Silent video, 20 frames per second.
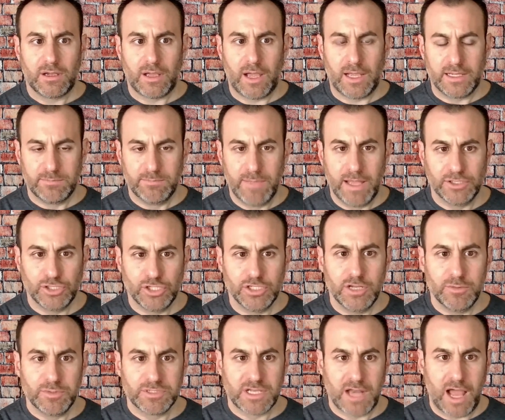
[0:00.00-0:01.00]
I mentioned
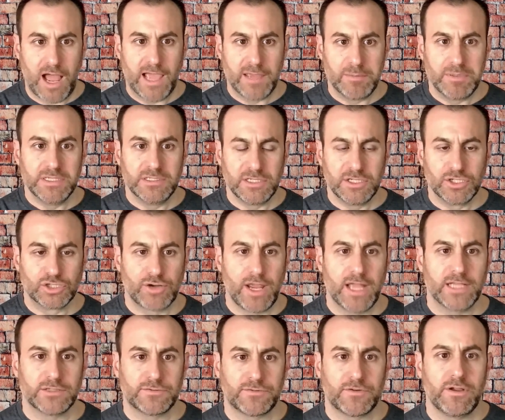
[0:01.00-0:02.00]
it was an IBC
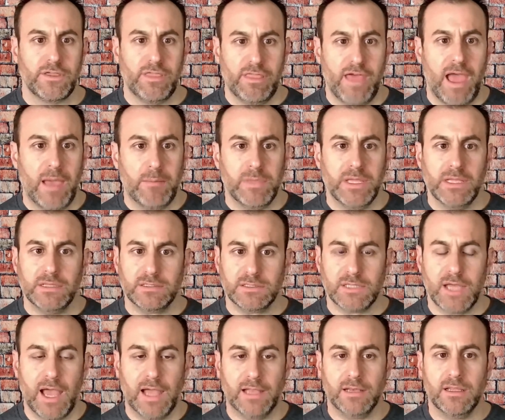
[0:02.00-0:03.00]
transfer. That means
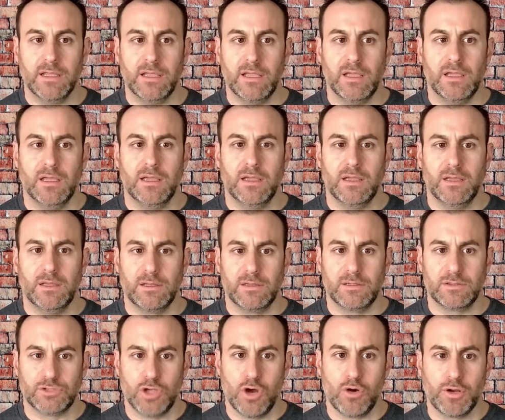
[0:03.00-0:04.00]
that
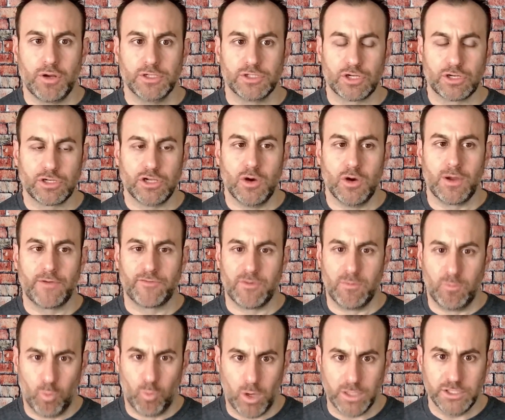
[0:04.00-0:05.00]
tokens are going
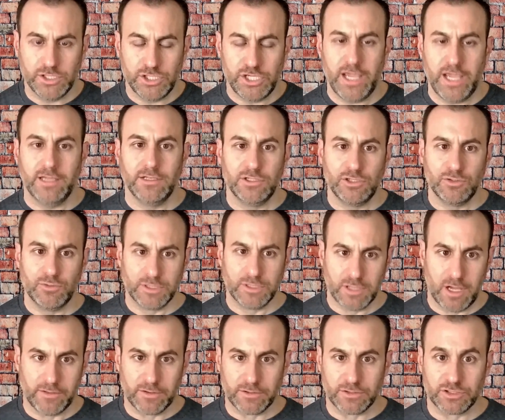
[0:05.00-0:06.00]
from one chain to
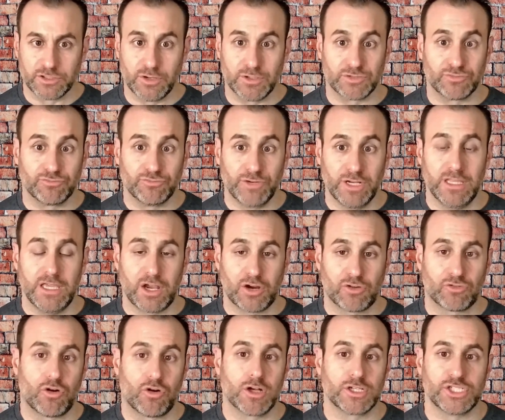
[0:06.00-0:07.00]
another. So it's really a
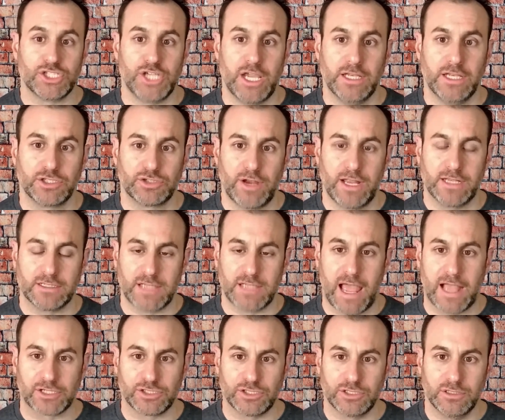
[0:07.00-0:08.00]
cross-chain
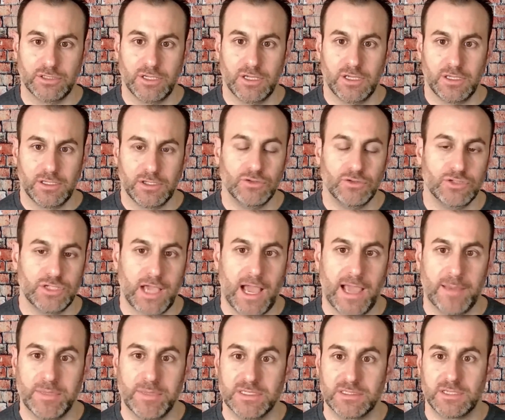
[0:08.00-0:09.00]
transaction using
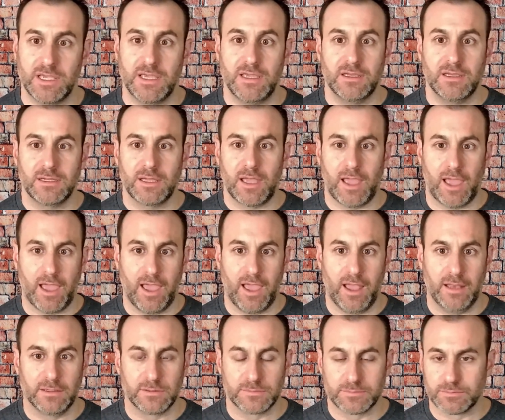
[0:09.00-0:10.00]
IBC
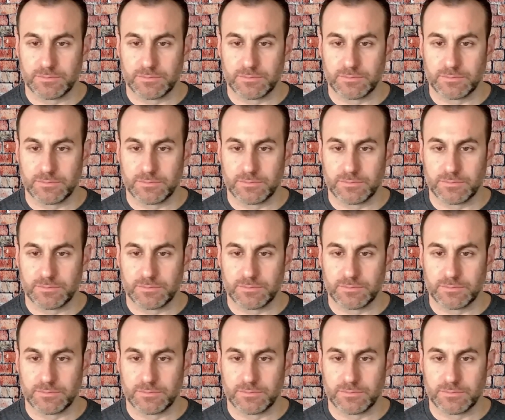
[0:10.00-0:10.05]
and